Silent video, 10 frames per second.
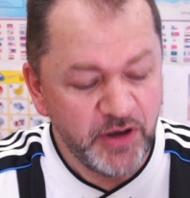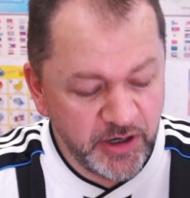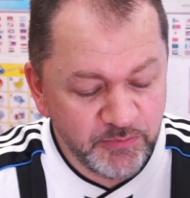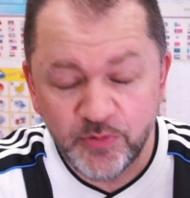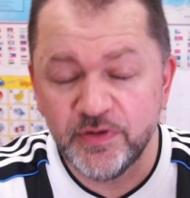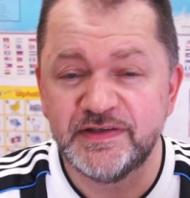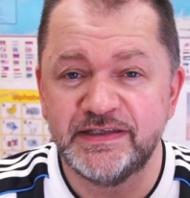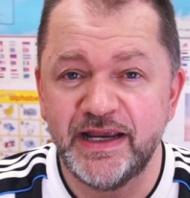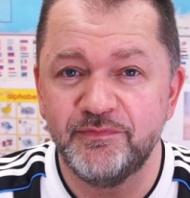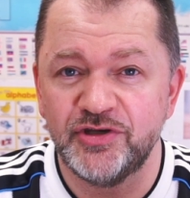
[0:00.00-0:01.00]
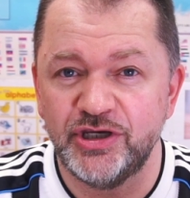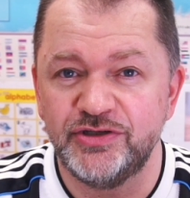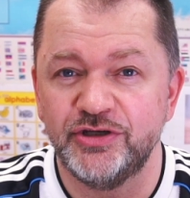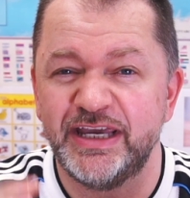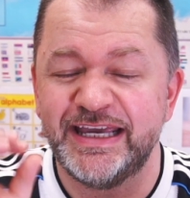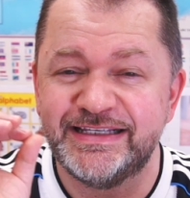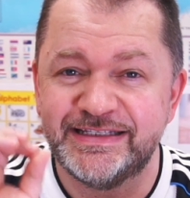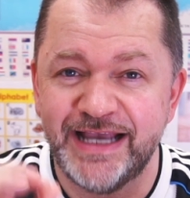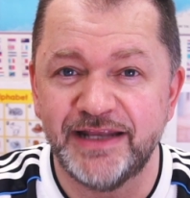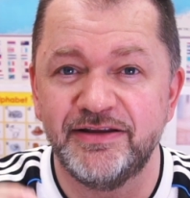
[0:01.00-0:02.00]
In both sandwiches, you get
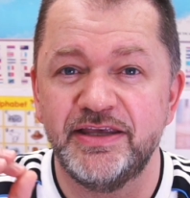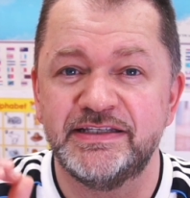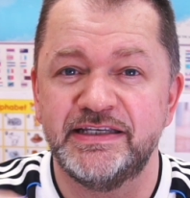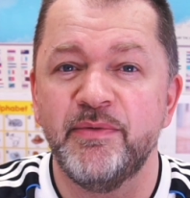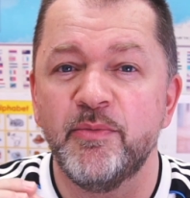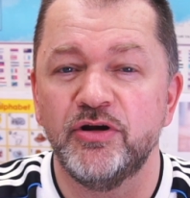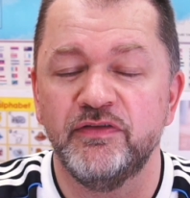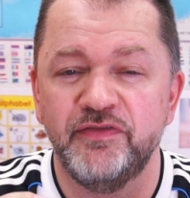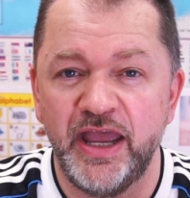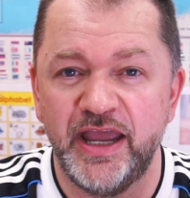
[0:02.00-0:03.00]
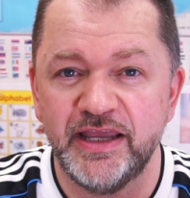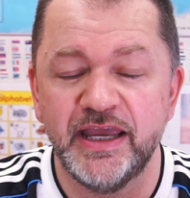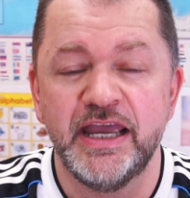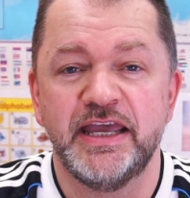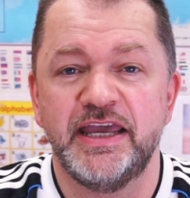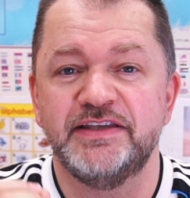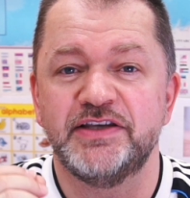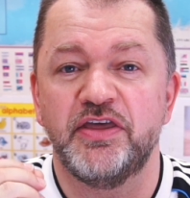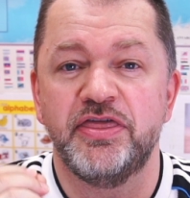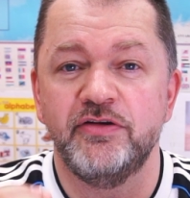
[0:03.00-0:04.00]
exactly the same amount of egg. It's
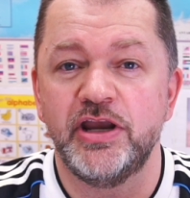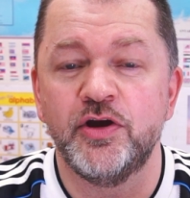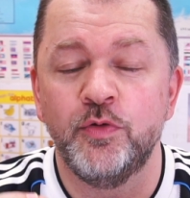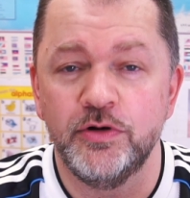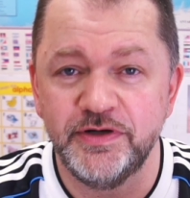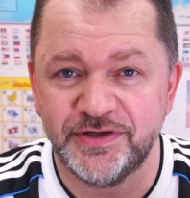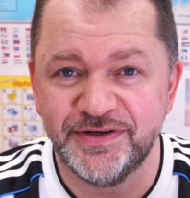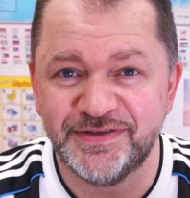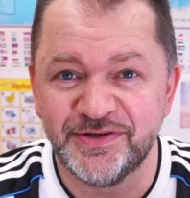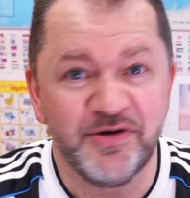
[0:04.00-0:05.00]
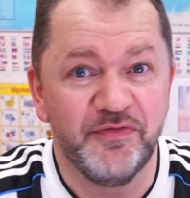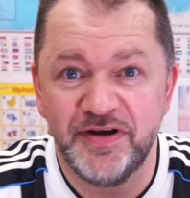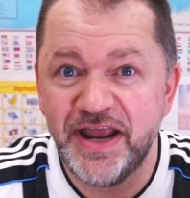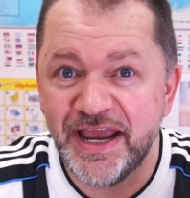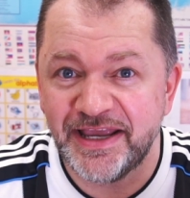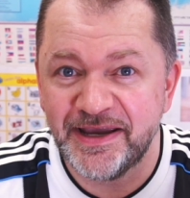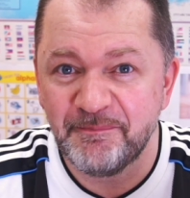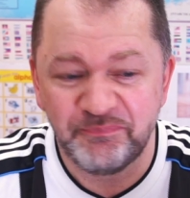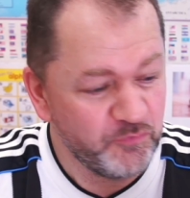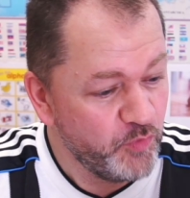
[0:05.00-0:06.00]
3/4 of an egg.
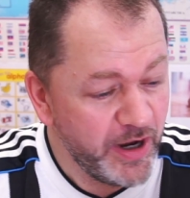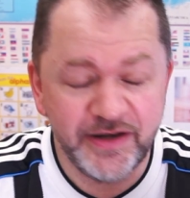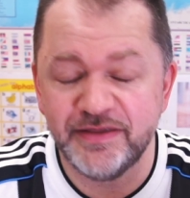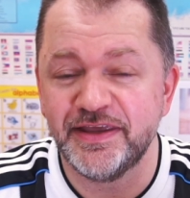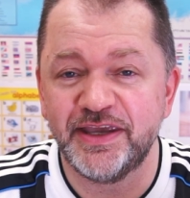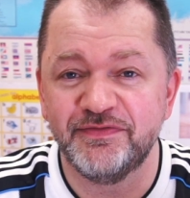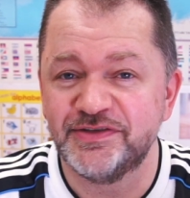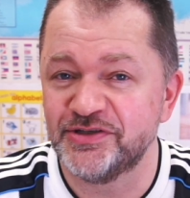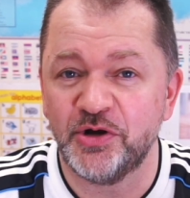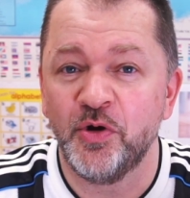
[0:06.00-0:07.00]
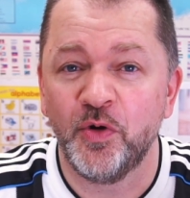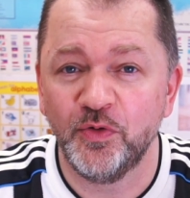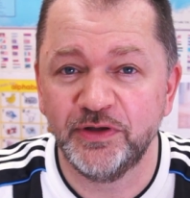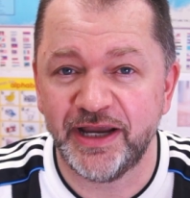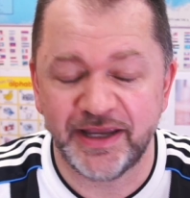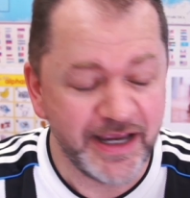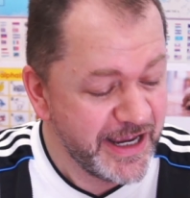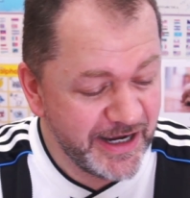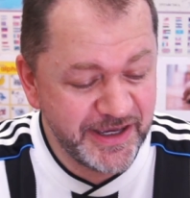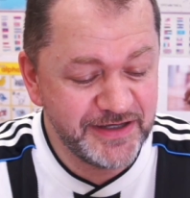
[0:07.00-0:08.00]
Why didn't they give us just a whole egg?
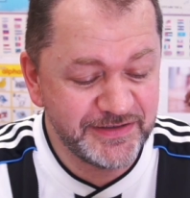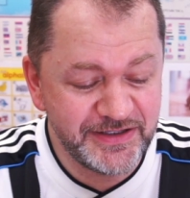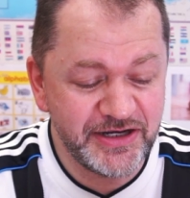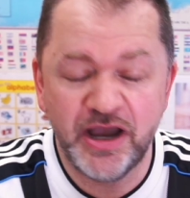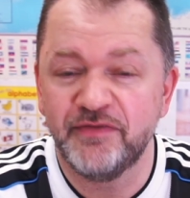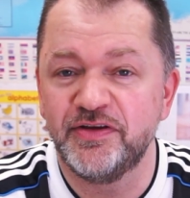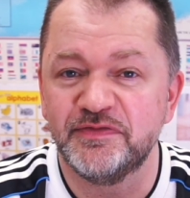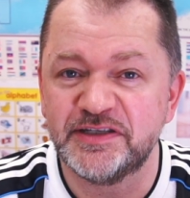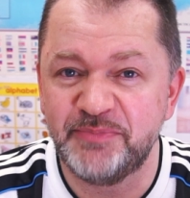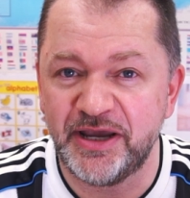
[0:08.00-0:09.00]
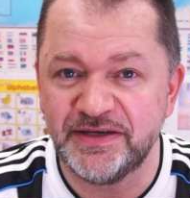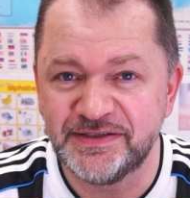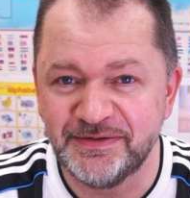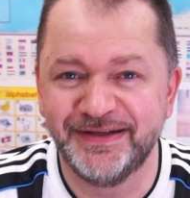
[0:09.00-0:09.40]
I guess they didn't have enough space.